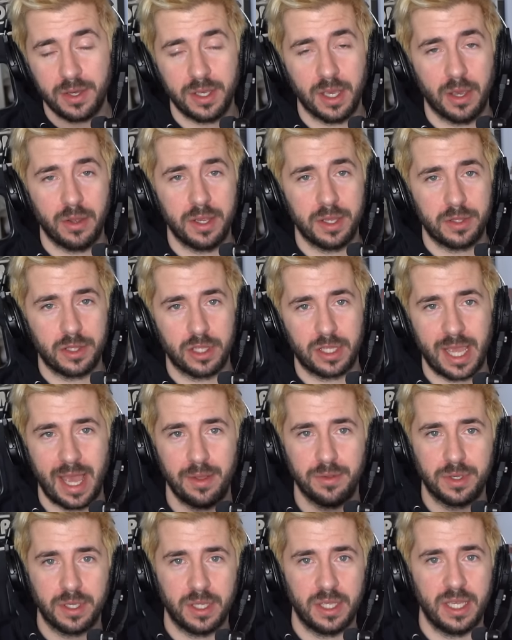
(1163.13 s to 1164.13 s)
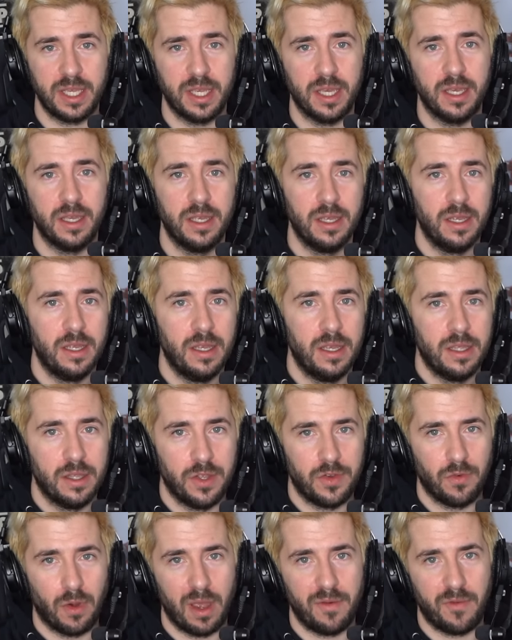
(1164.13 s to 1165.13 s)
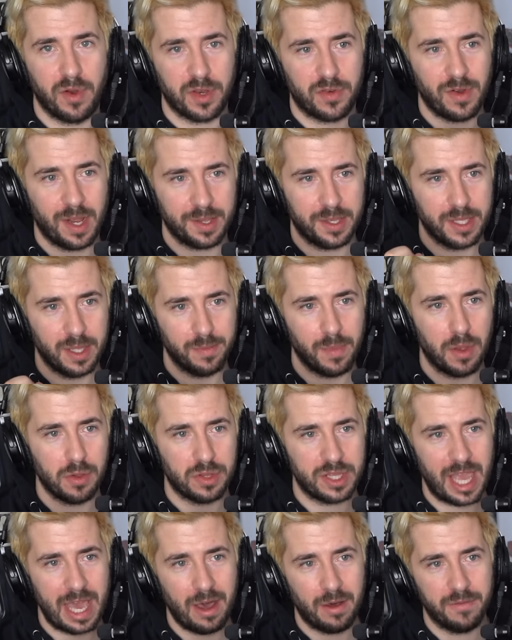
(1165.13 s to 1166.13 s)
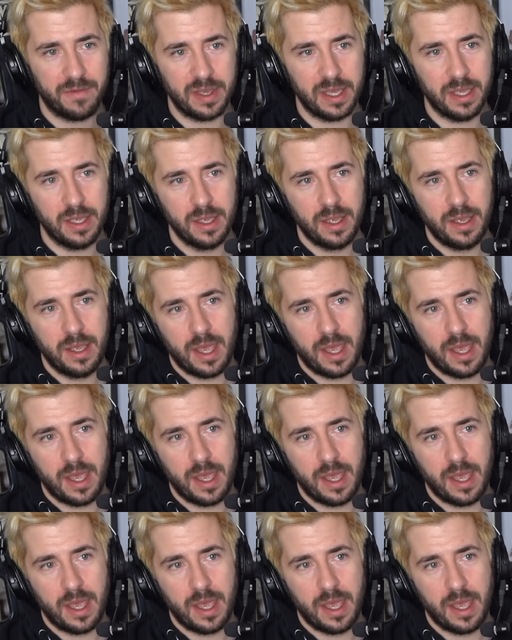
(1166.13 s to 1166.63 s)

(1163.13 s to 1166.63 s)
you know, and it's just down to the uh, the driver extracting the most out of it.